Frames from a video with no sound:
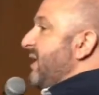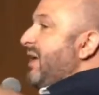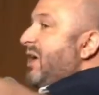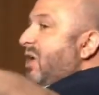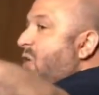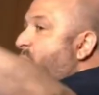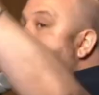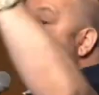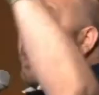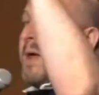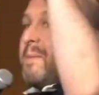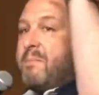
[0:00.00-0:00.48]
the
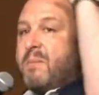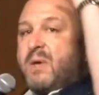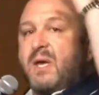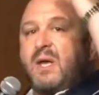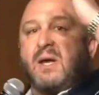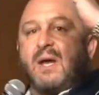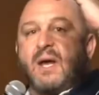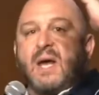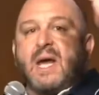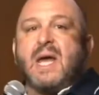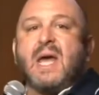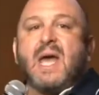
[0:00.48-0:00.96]

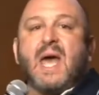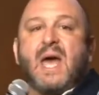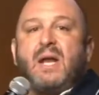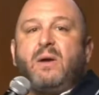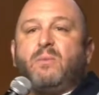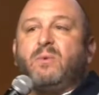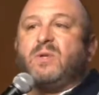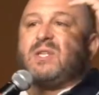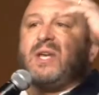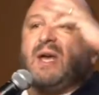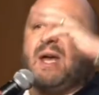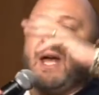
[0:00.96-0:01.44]
equipment, and
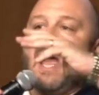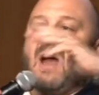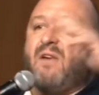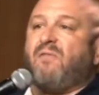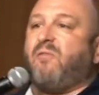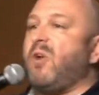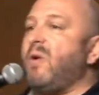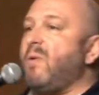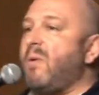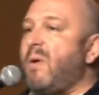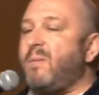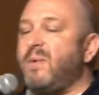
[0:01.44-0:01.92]
it was like
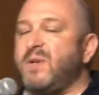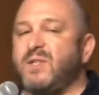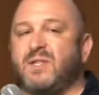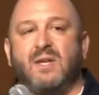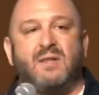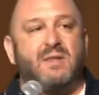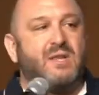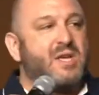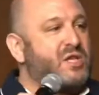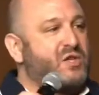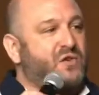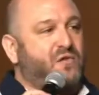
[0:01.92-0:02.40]
everyone was
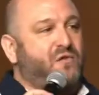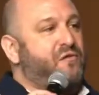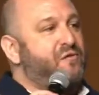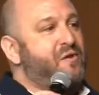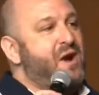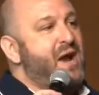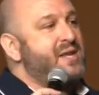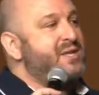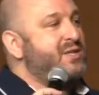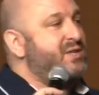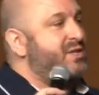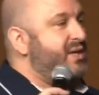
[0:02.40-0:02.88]
in this
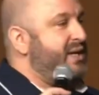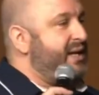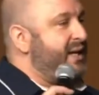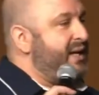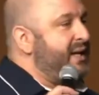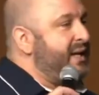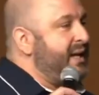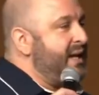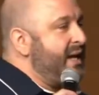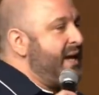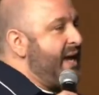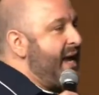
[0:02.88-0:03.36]

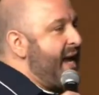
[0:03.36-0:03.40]
frenzy.